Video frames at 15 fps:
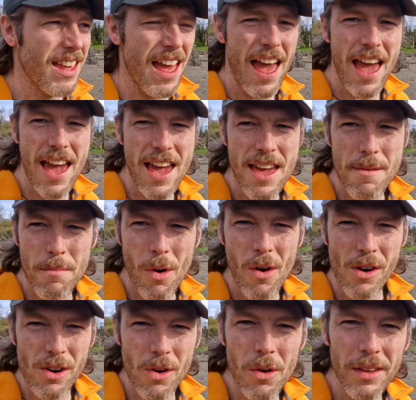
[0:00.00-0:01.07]
A.
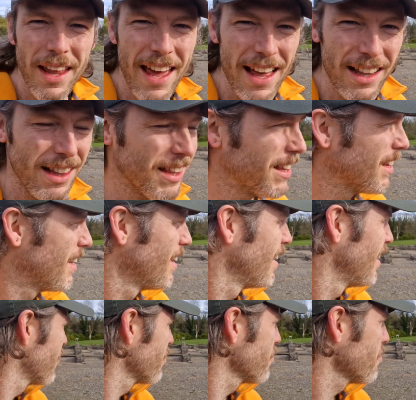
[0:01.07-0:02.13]
Mór O'Neill,
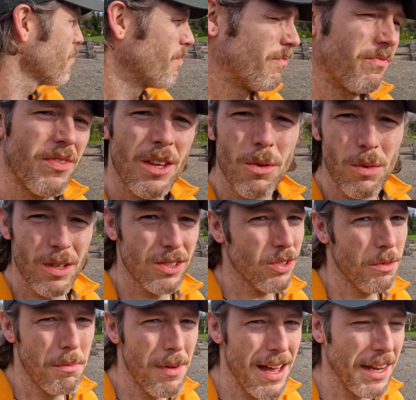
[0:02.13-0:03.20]
who was
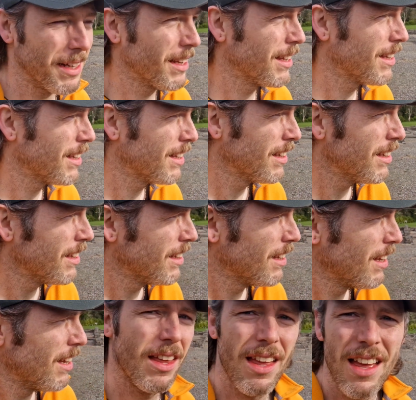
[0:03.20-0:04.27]
some man,
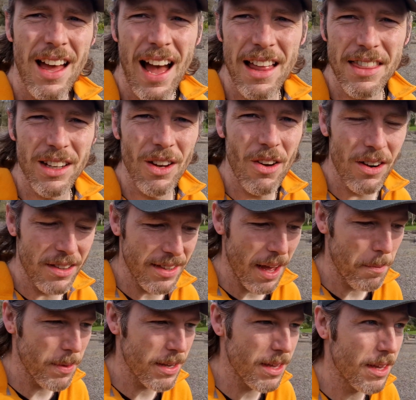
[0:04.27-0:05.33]
and the Lord
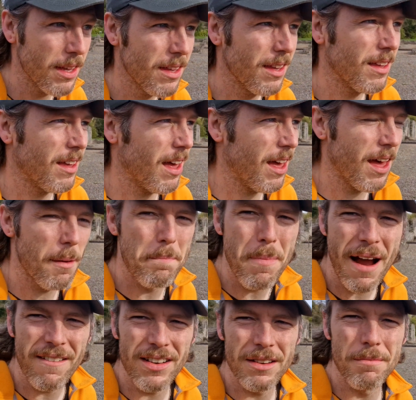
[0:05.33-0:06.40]
Deputy
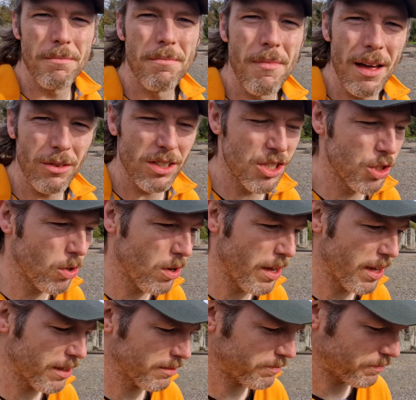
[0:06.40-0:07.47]
Baron Mountjoy,
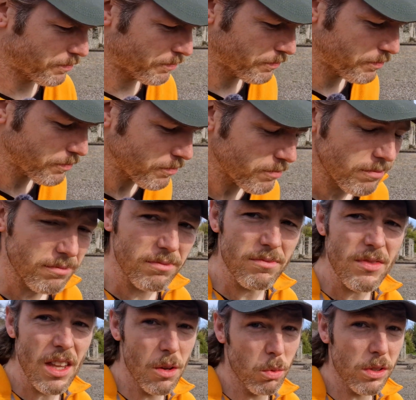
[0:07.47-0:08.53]

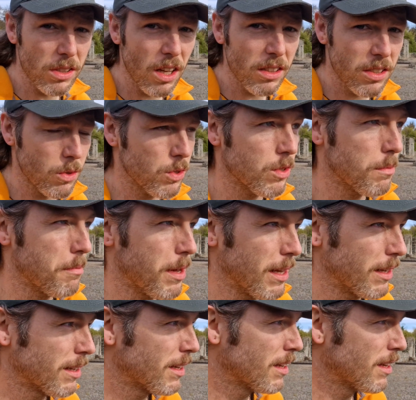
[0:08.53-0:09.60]
who was also some man.